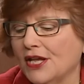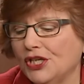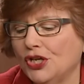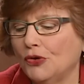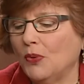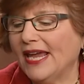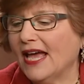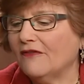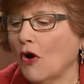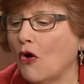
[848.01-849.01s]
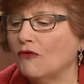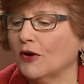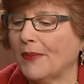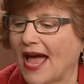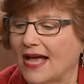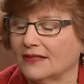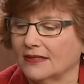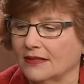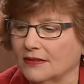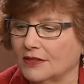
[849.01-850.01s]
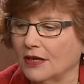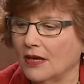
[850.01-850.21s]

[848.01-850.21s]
We have overpasses